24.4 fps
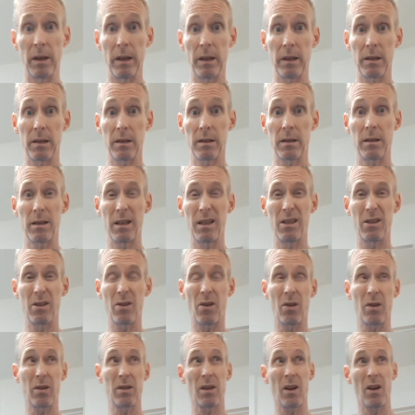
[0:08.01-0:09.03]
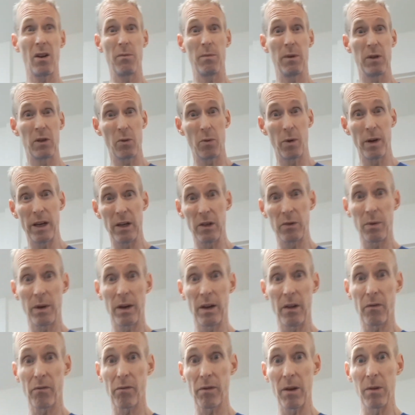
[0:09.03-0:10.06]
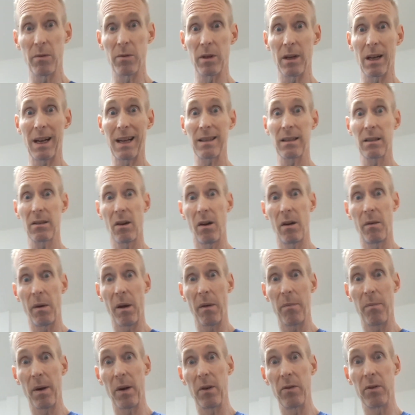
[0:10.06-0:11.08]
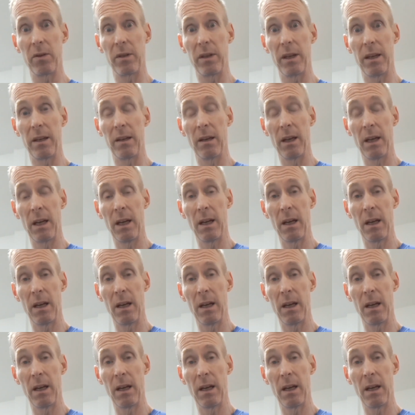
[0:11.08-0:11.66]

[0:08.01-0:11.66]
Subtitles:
It's since October 2023 was the last time I posted